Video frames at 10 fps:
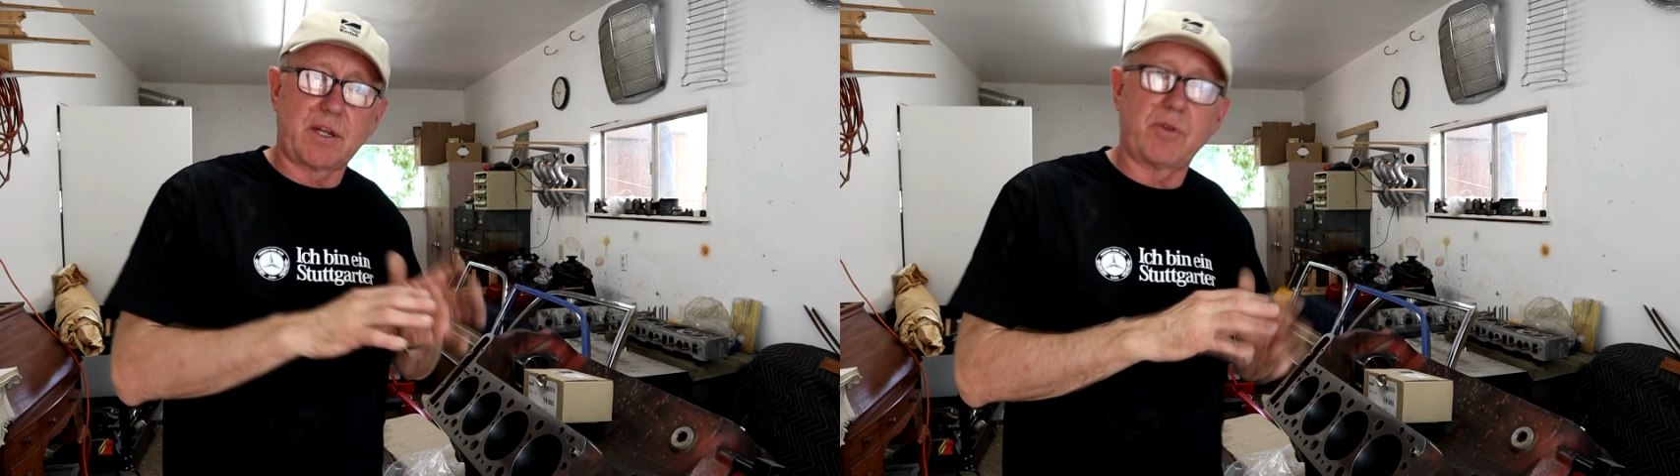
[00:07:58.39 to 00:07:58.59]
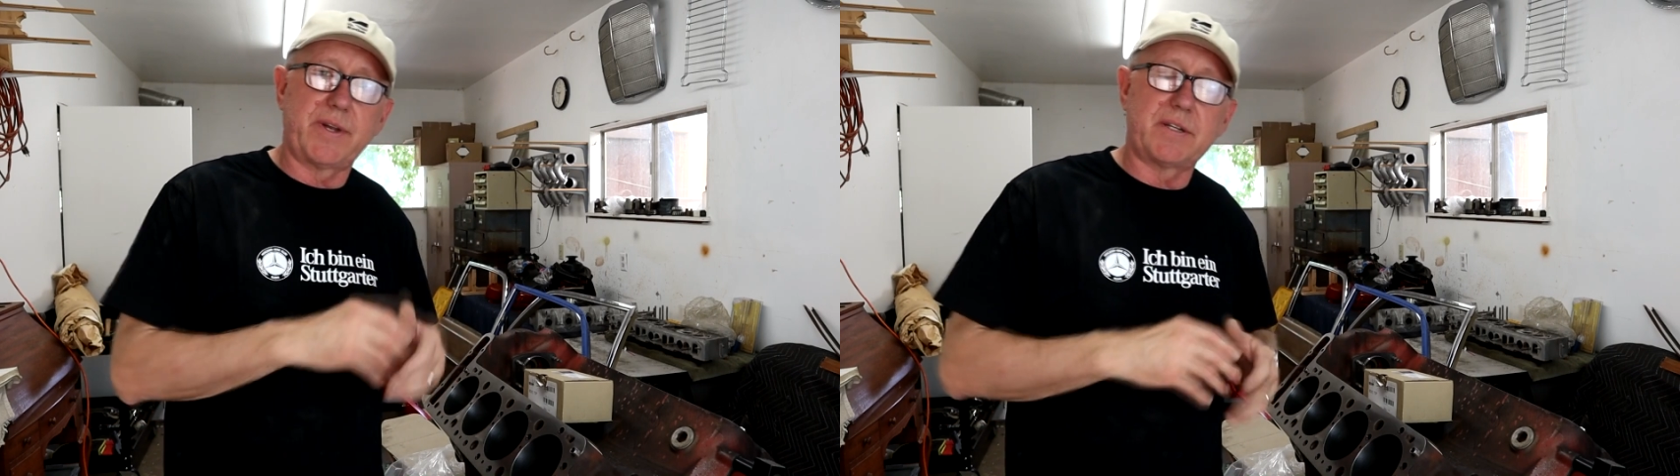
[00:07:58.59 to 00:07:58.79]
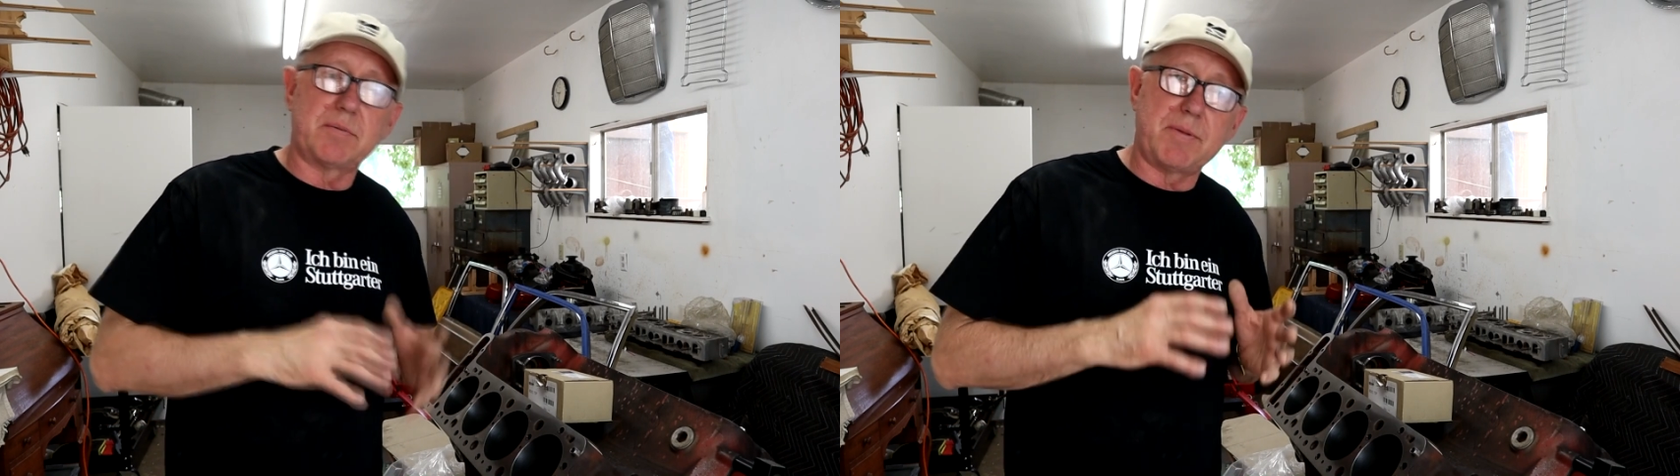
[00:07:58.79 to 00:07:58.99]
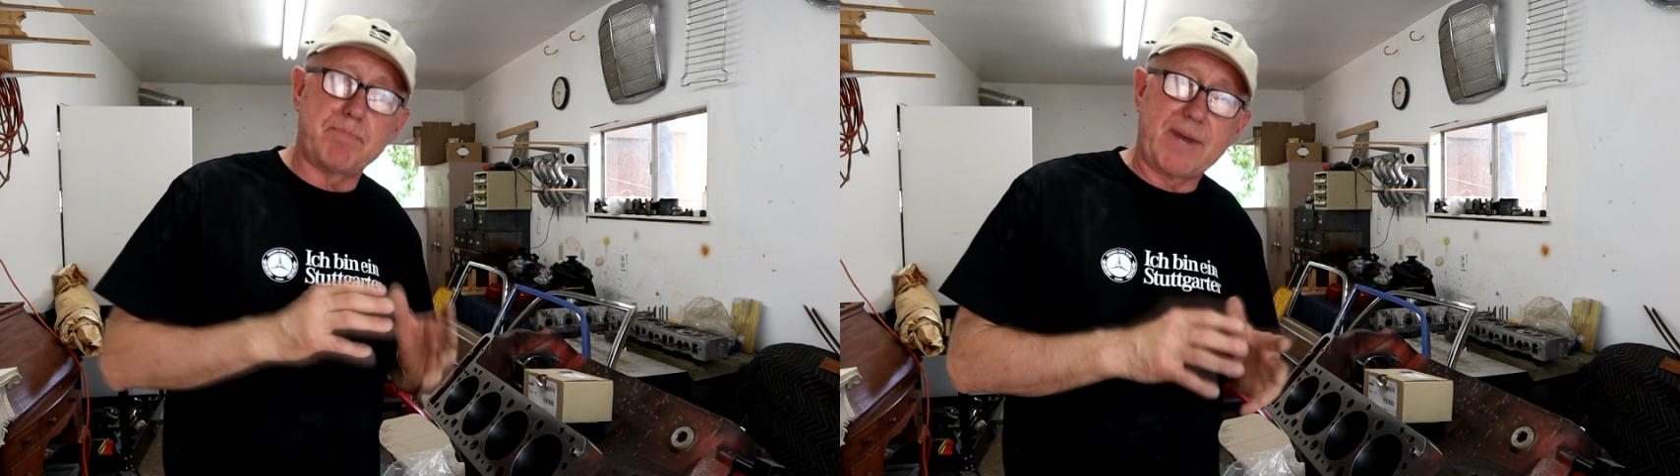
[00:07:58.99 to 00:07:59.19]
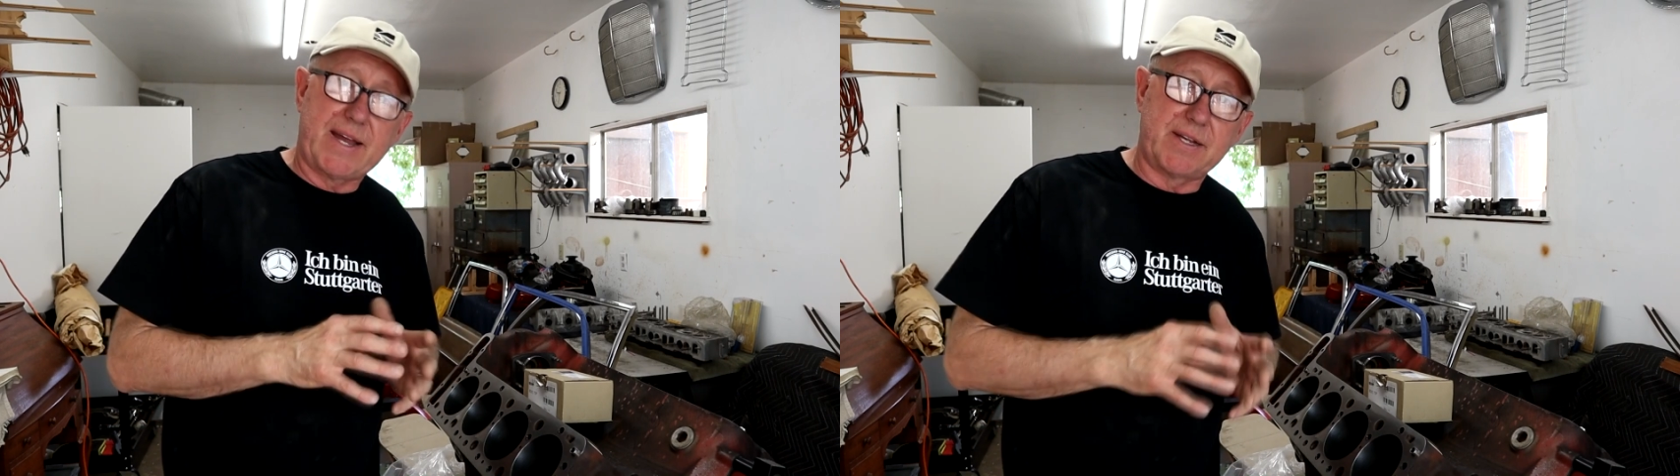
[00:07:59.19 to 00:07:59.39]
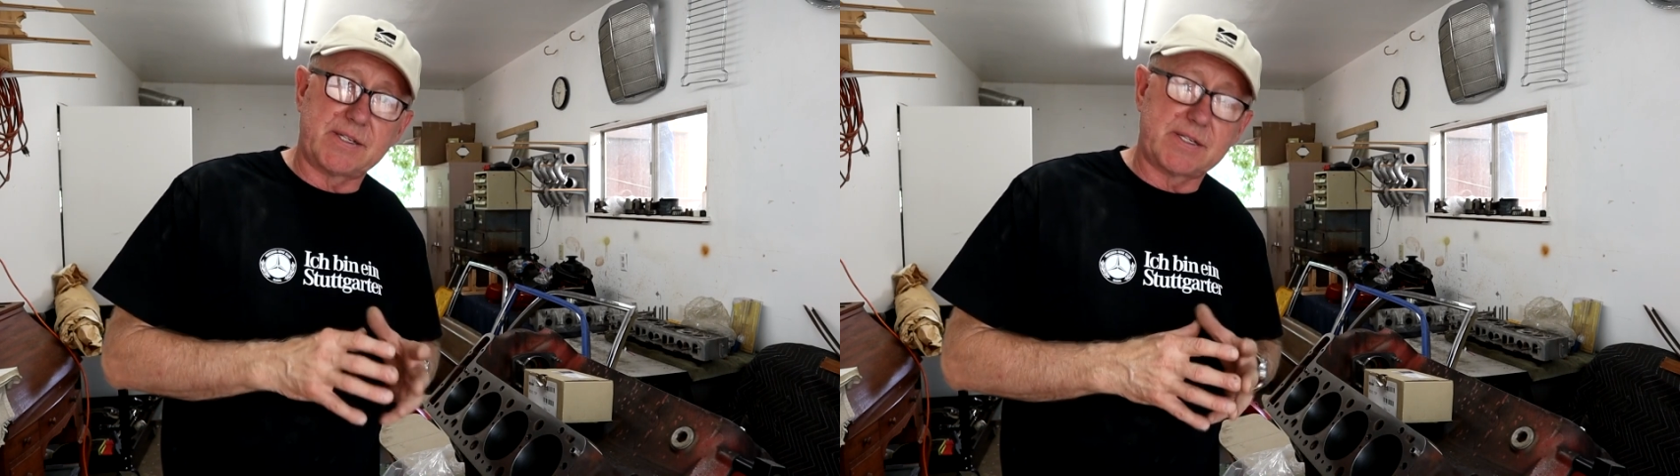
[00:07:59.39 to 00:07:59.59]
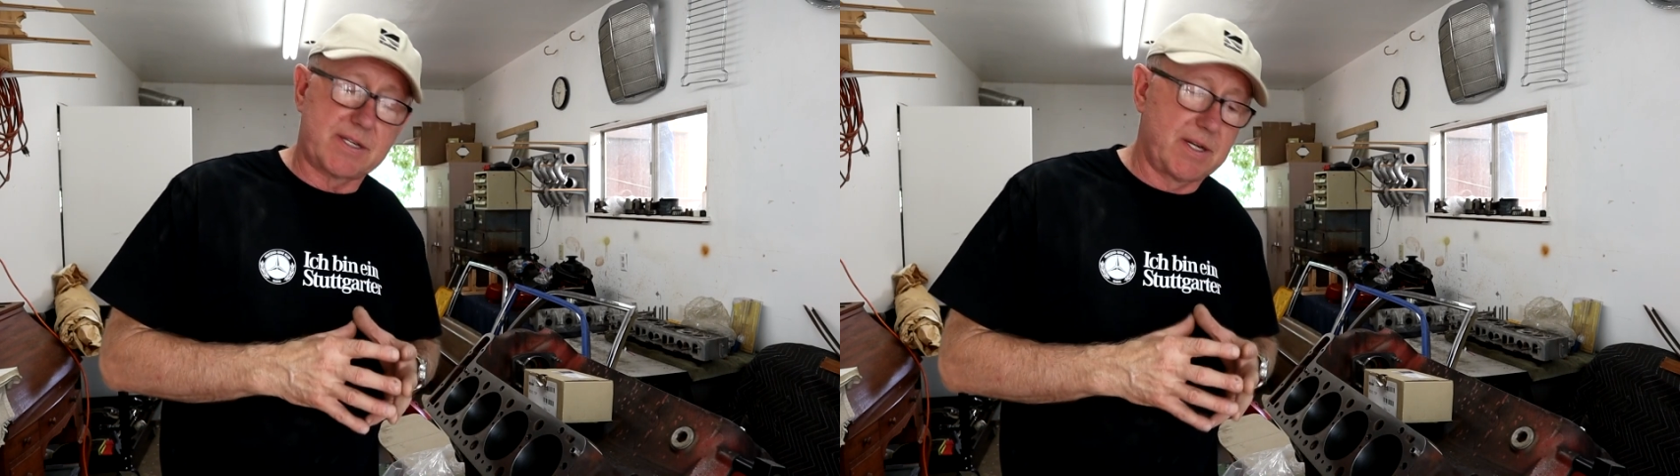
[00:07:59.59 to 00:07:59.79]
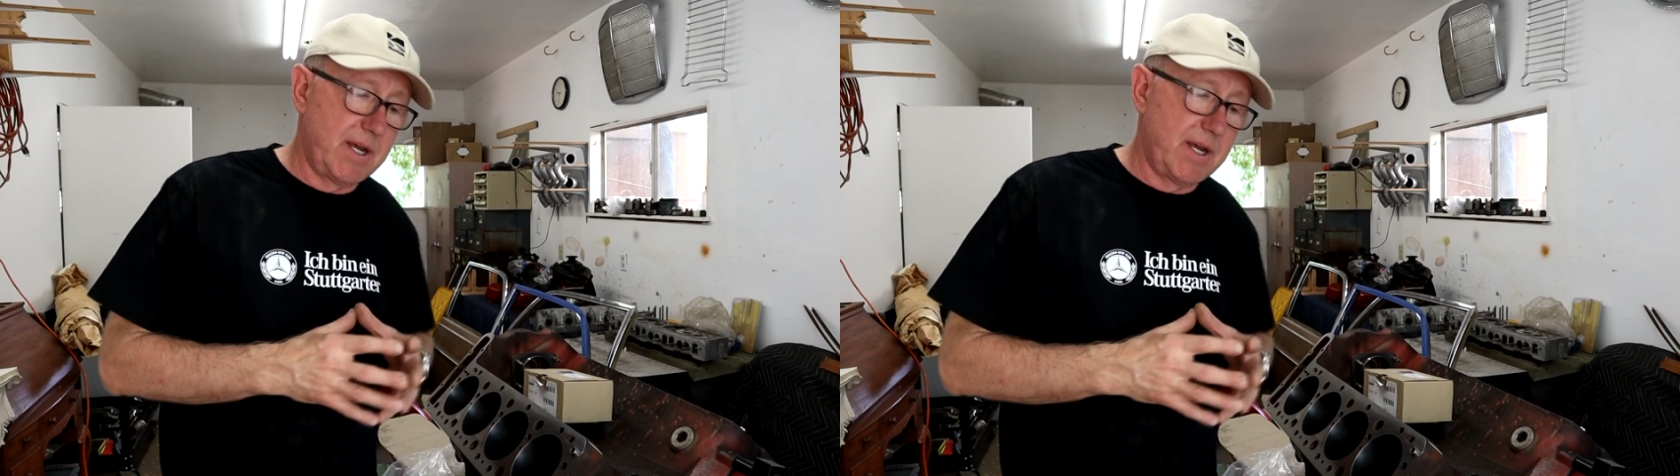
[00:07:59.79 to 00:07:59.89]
go in to be balanced.